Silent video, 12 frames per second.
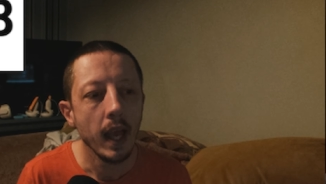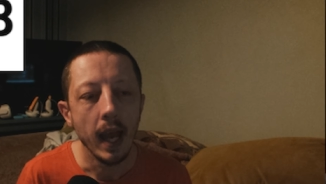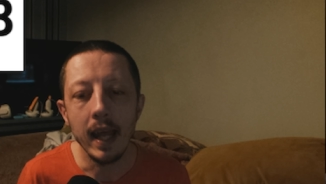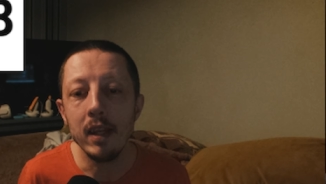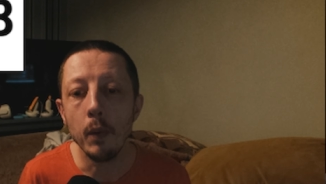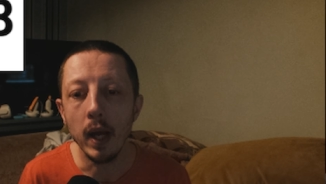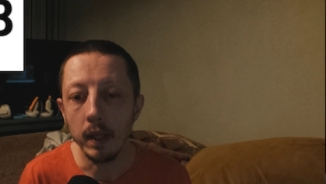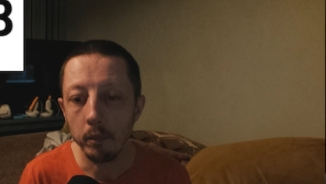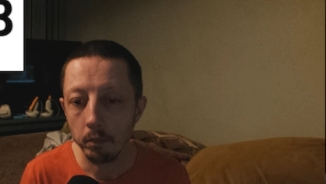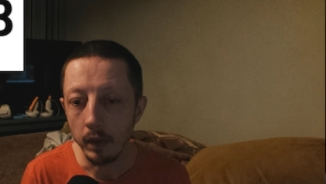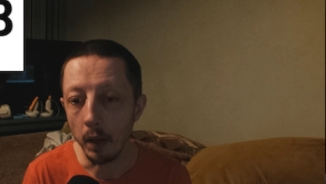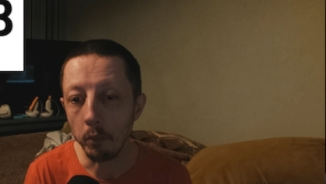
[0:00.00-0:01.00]
Anyway,
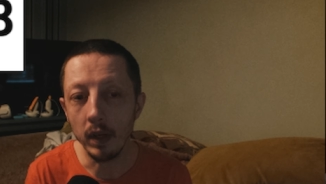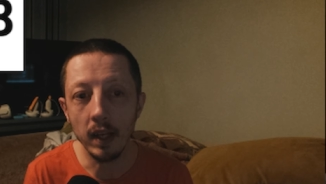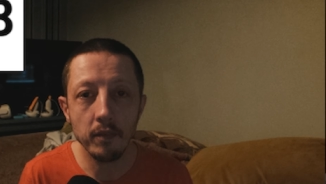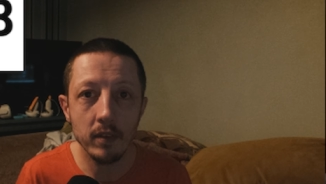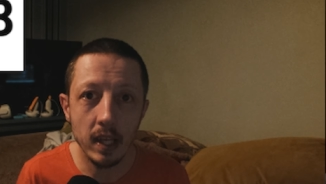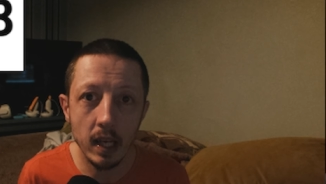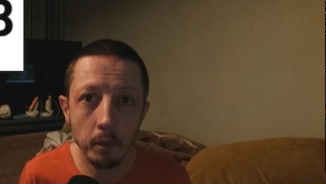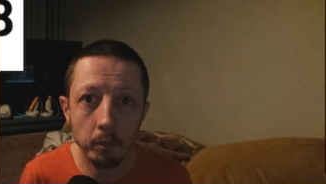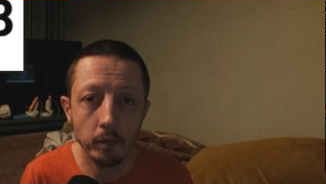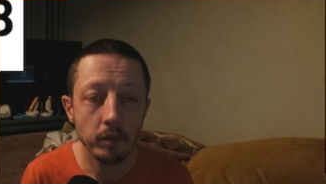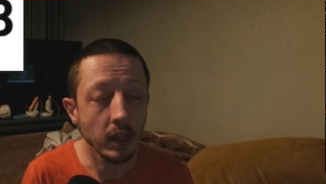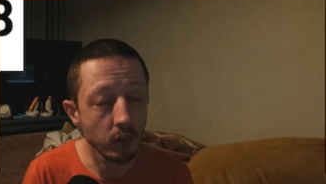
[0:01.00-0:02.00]
I'm going to leave it here.
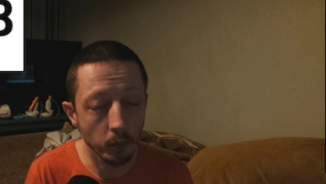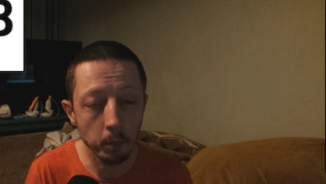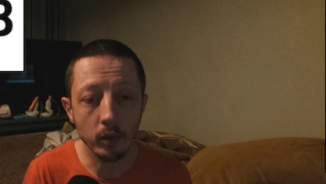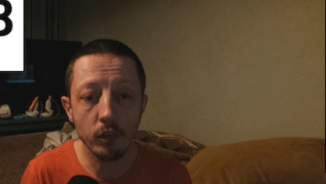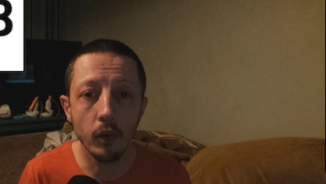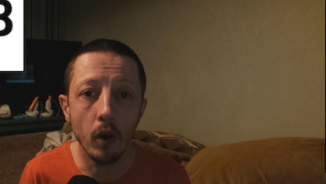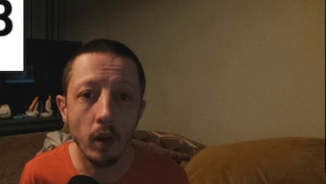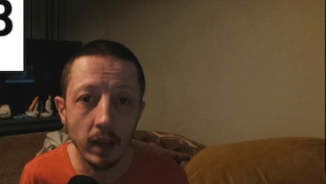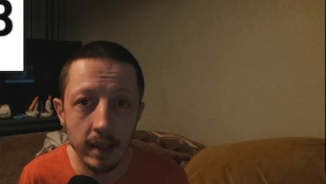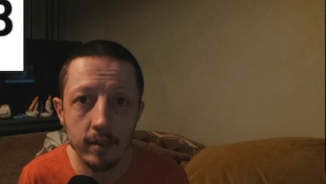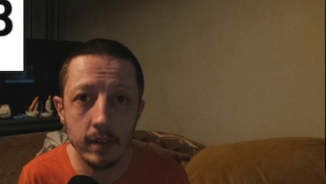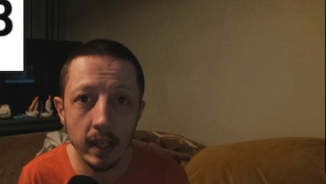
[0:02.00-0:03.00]
Thank you very much for
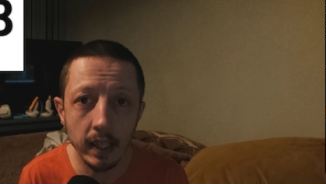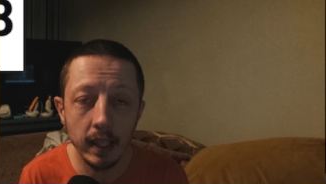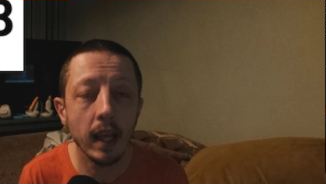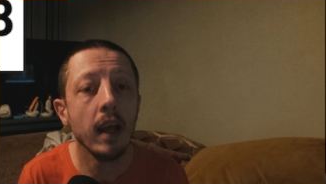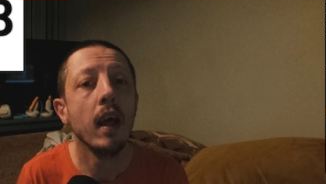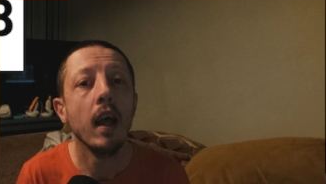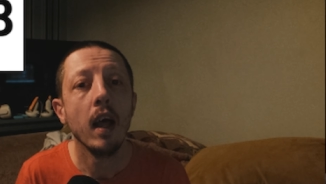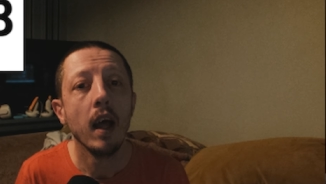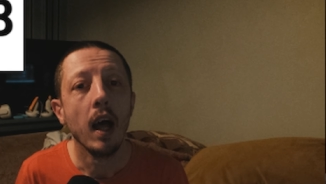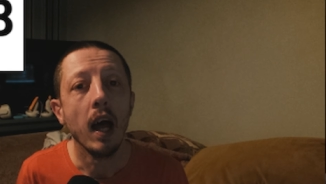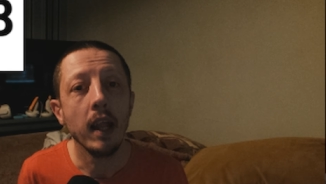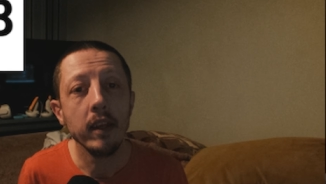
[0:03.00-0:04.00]
listening.
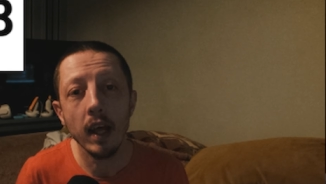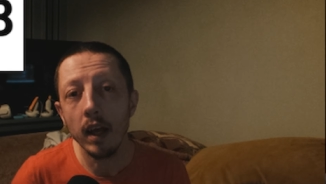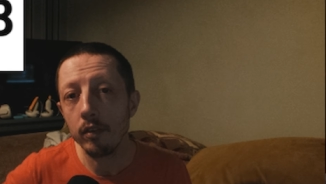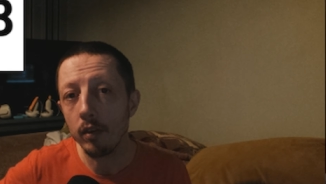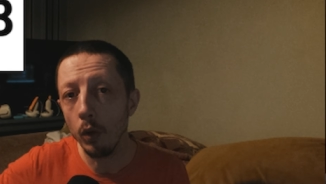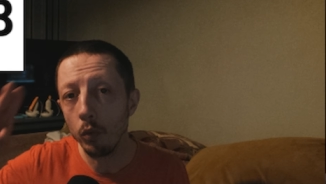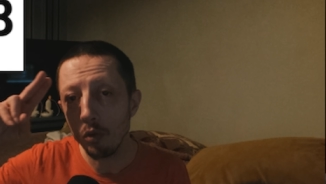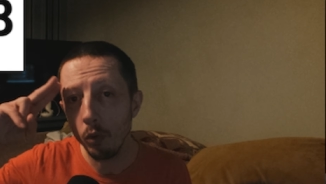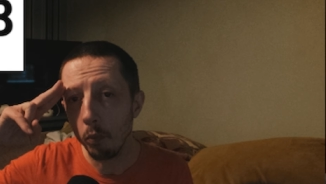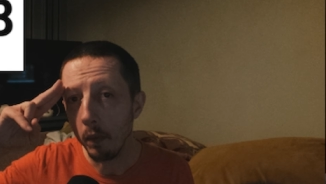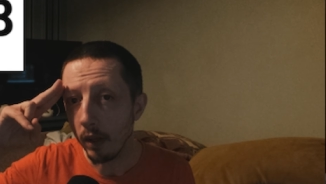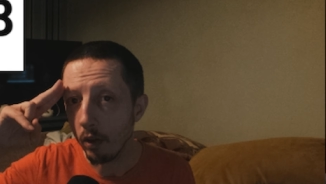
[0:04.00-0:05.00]
And uh, salute
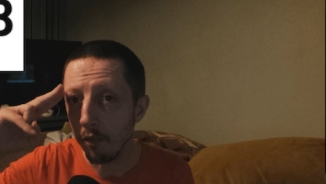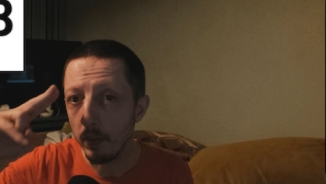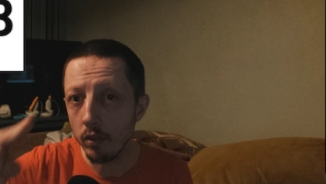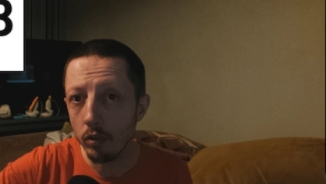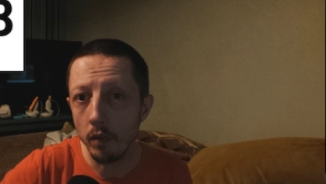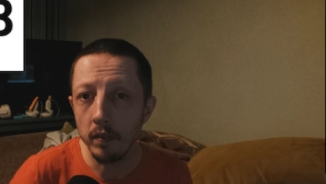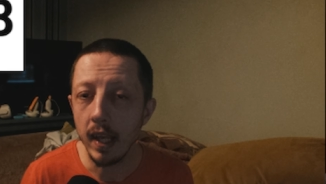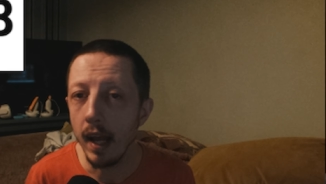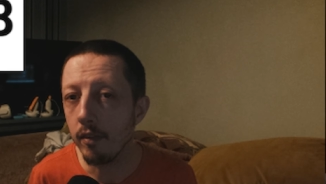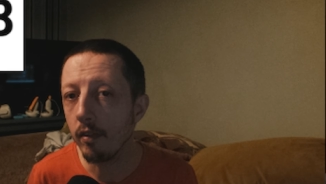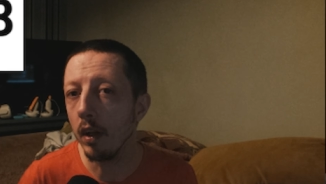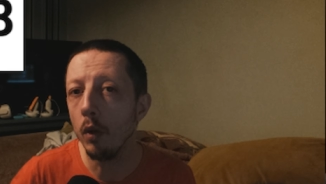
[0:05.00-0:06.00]
to my convicts, convict
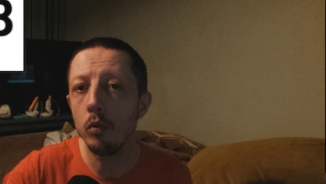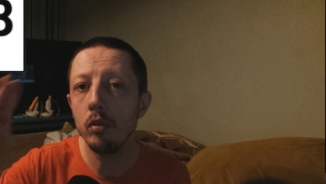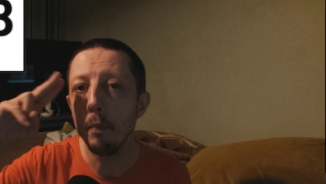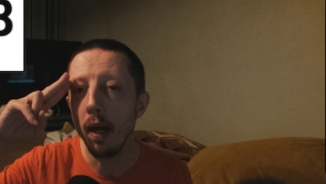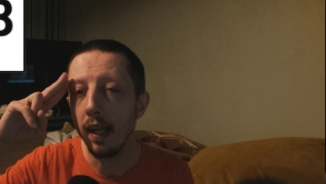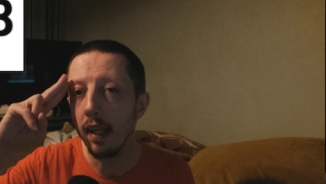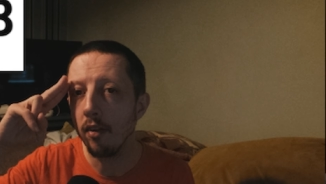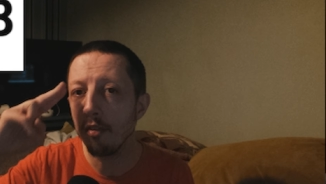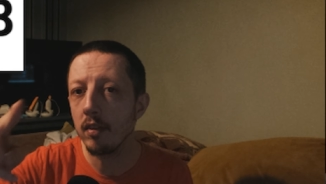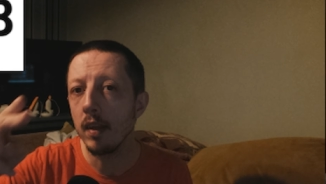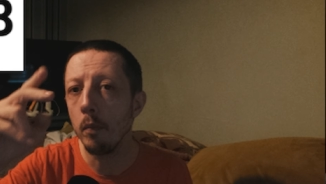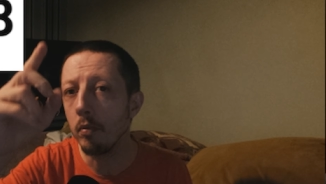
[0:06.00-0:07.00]
cats. Salute to my
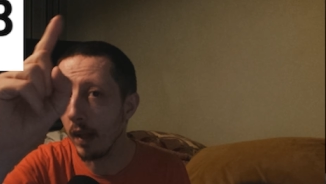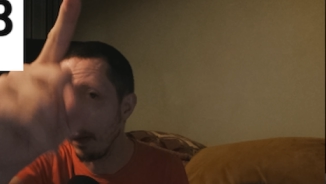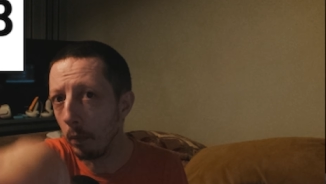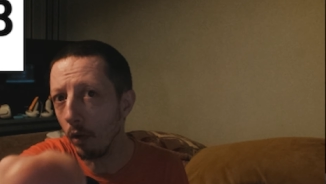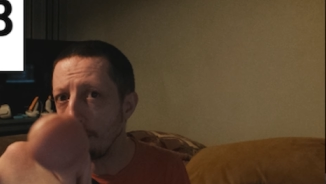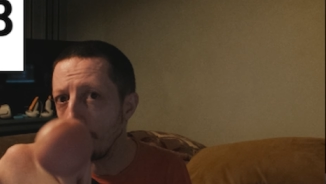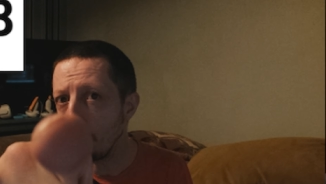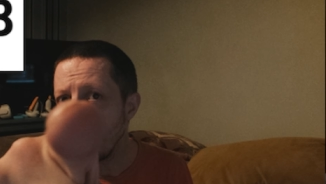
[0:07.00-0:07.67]
leads. Keep staying beautiful.